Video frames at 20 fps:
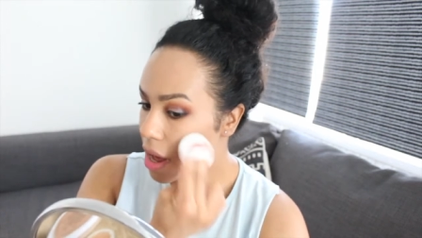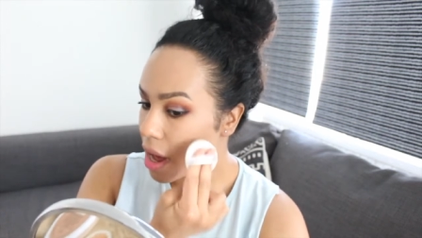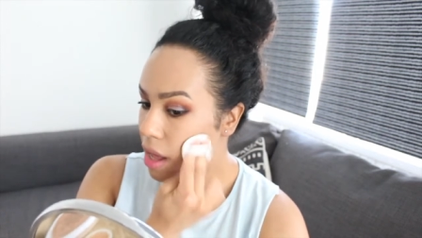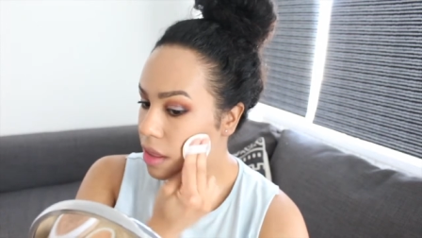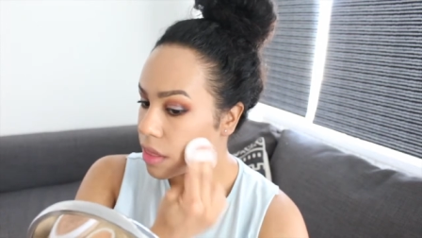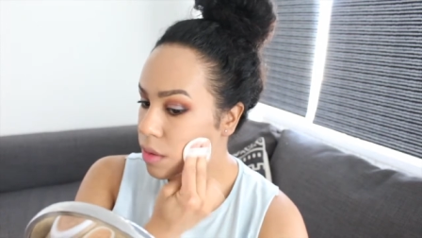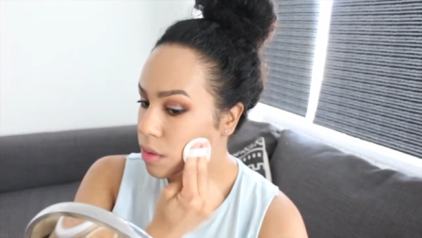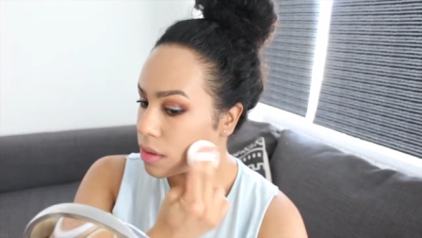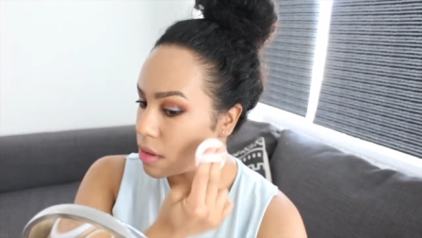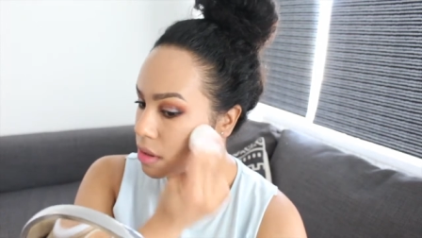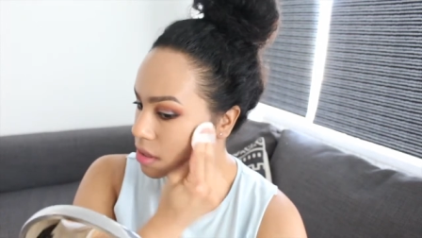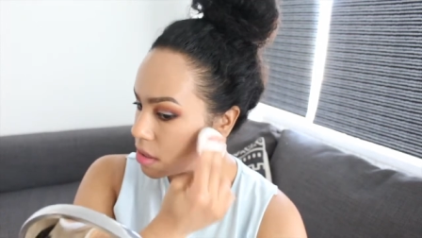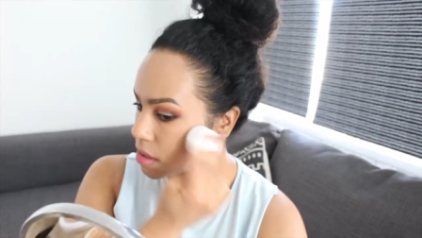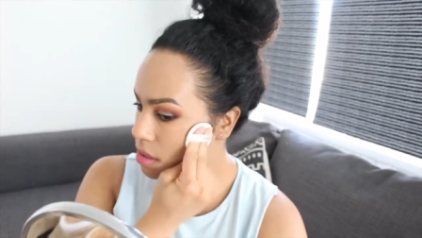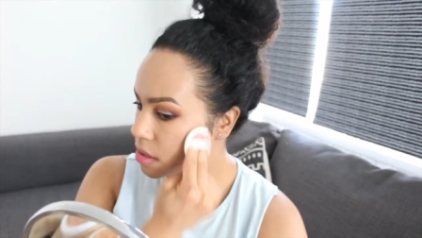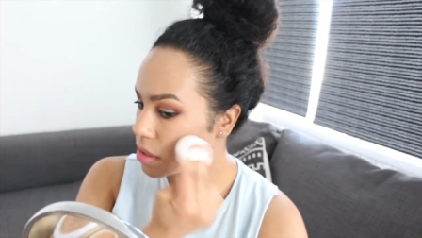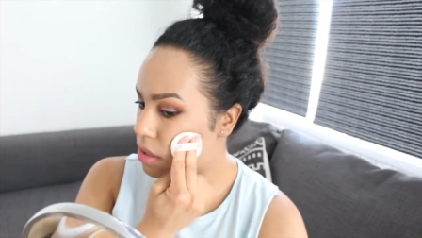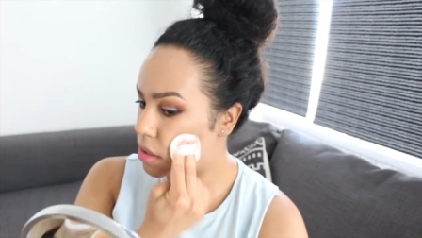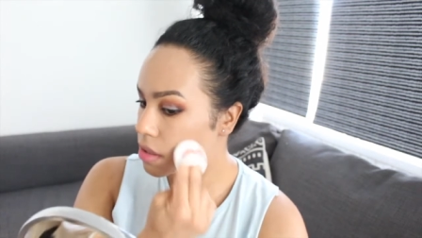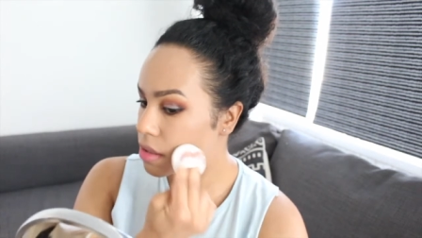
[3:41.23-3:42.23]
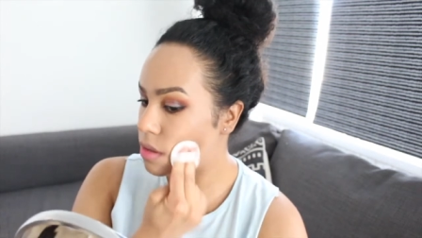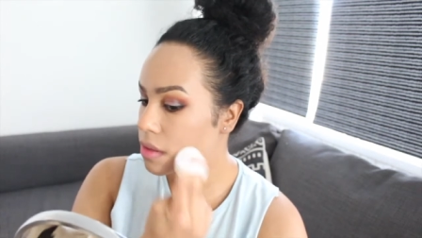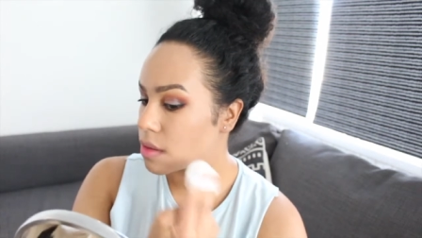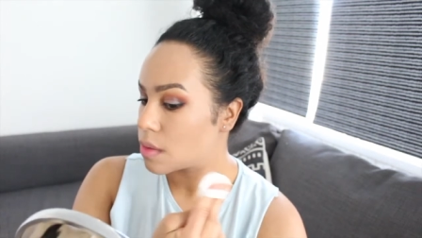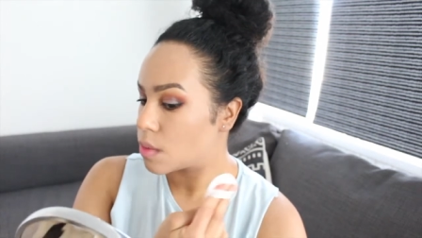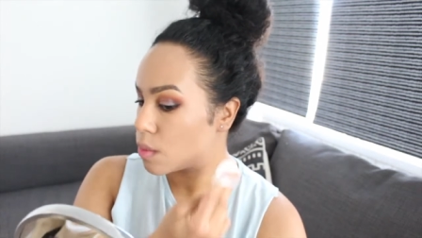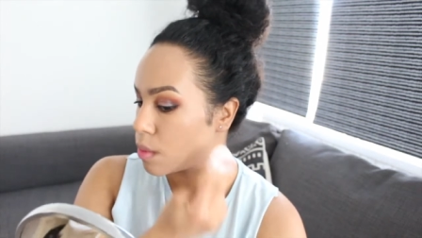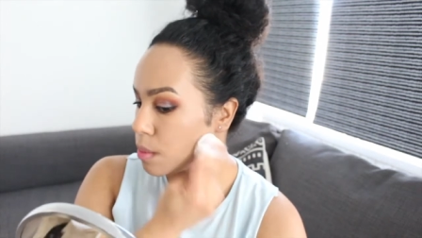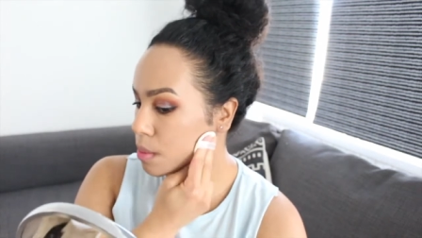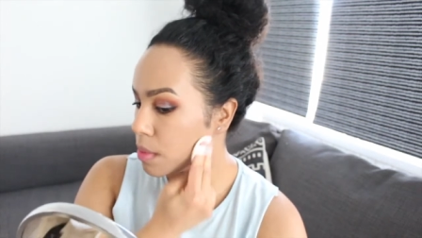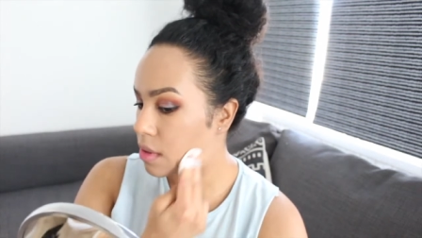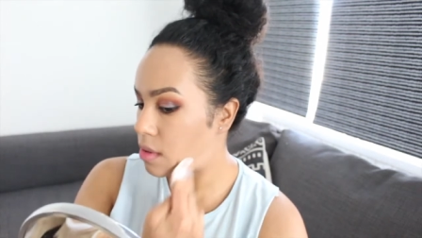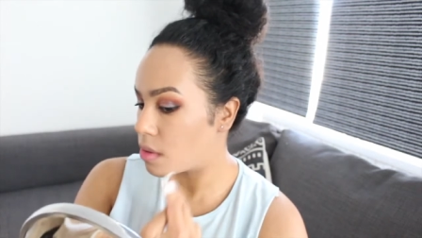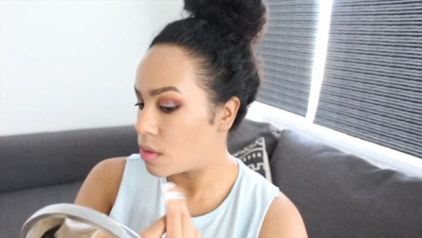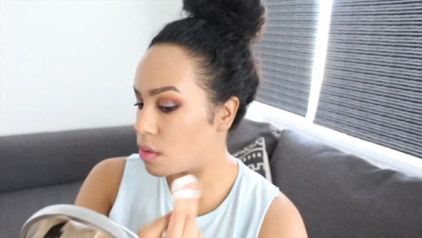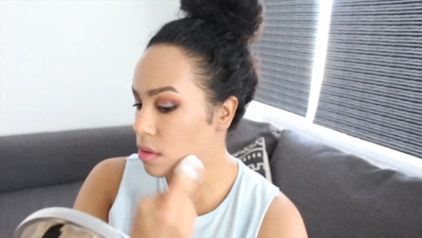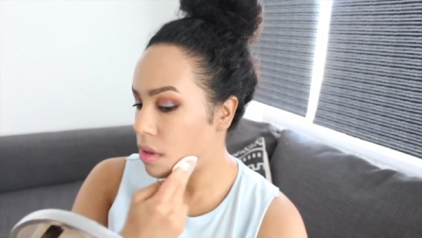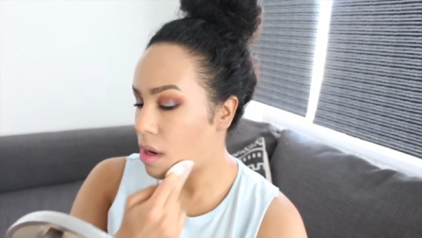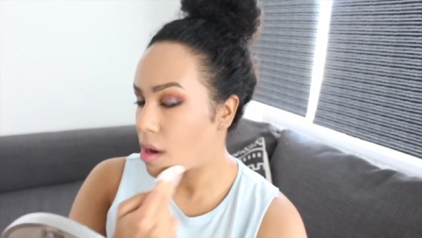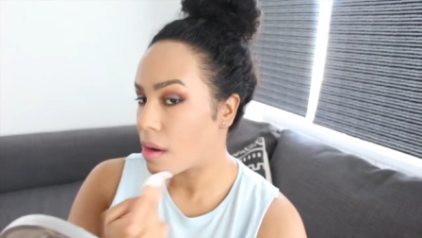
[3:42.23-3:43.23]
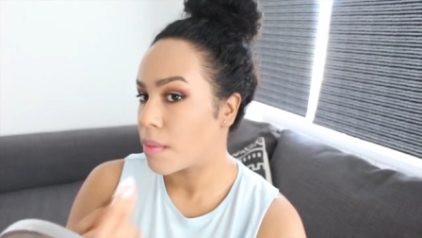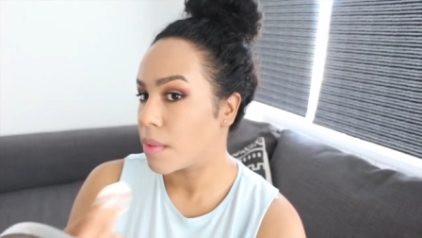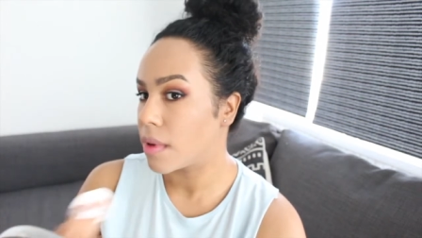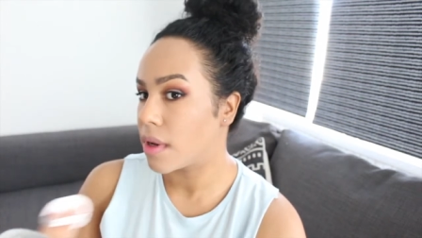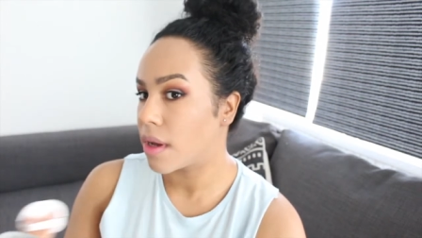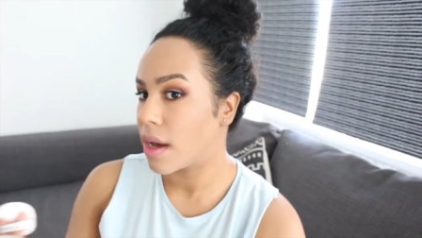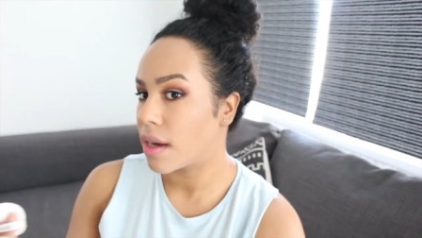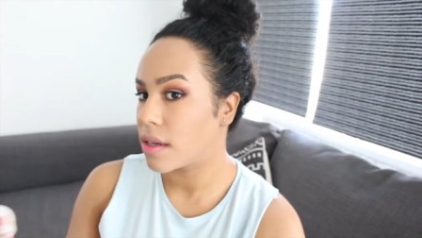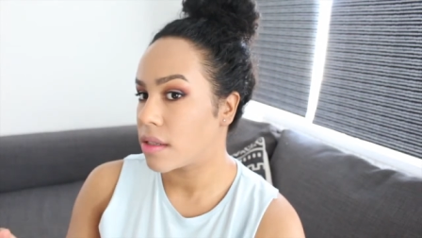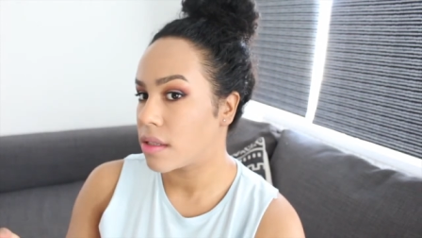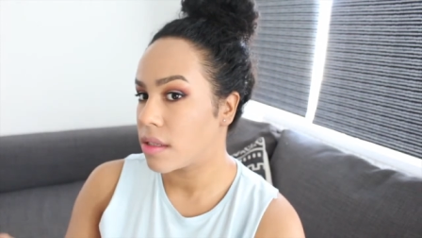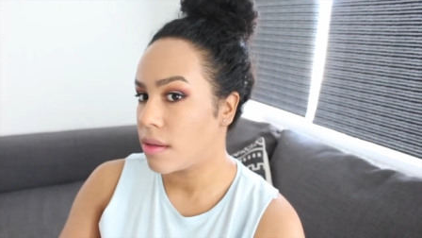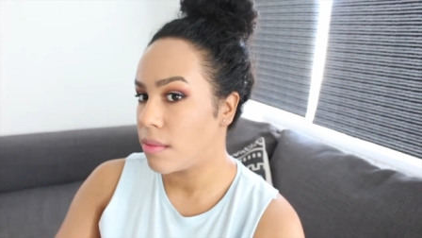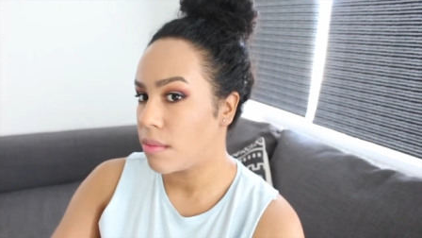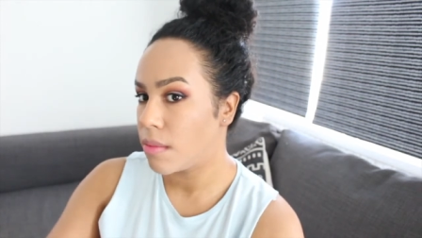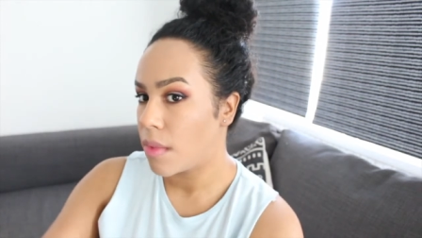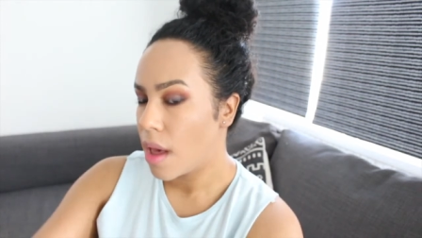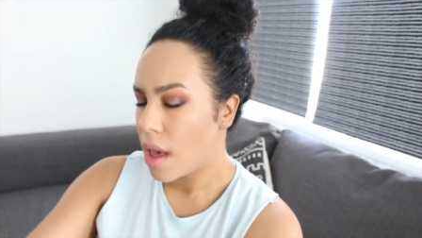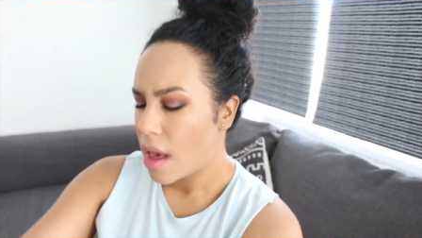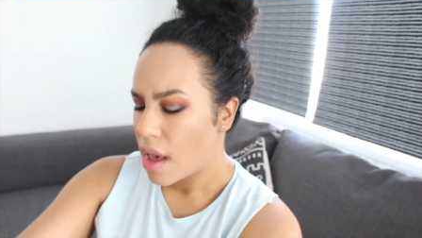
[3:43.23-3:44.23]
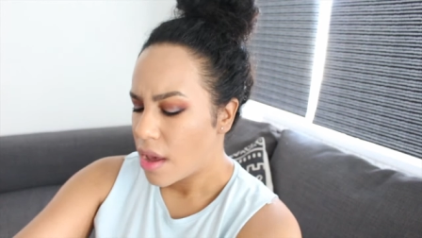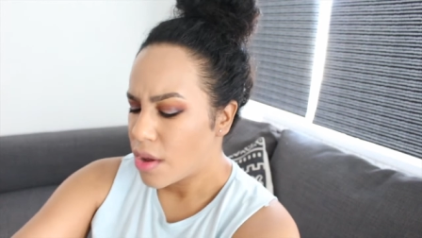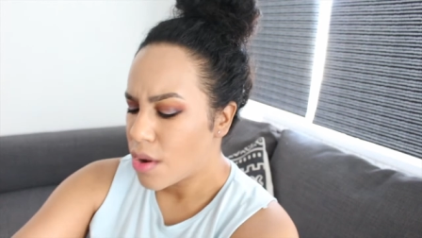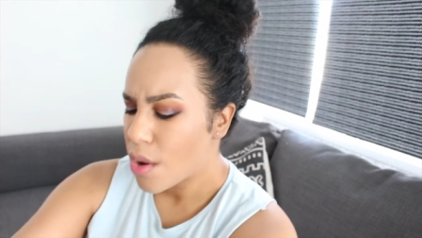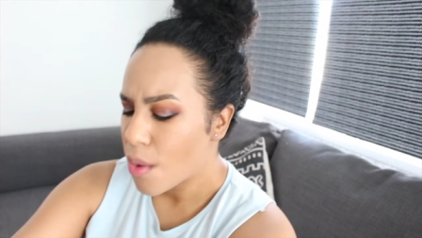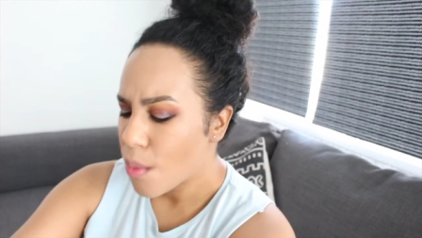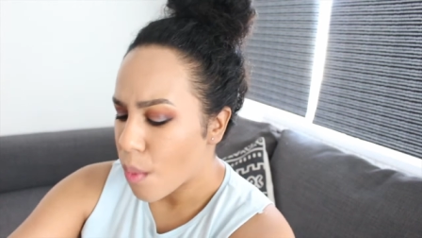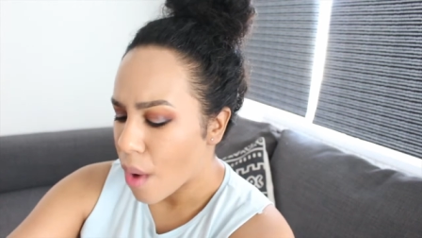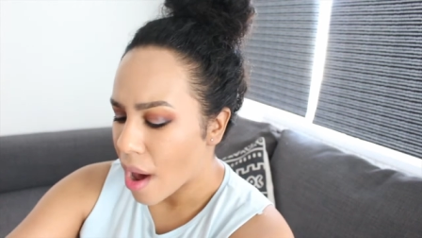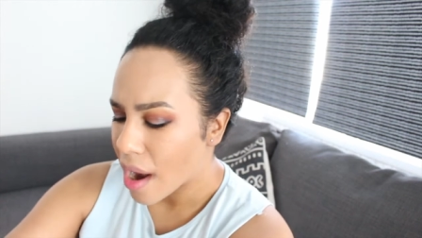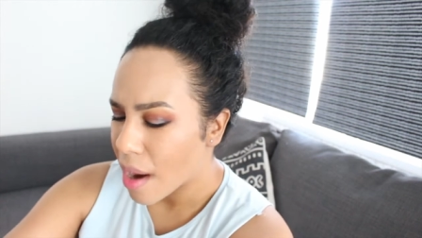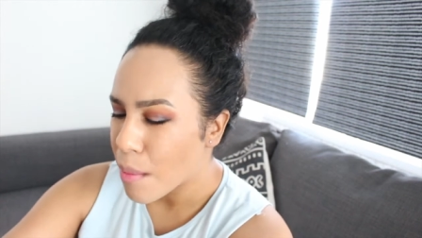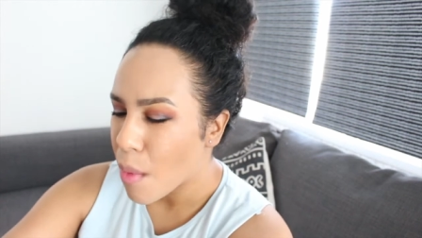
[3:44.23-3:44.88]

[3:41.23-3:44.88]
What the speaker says: I thought this would be too dark, but it actually, you know what?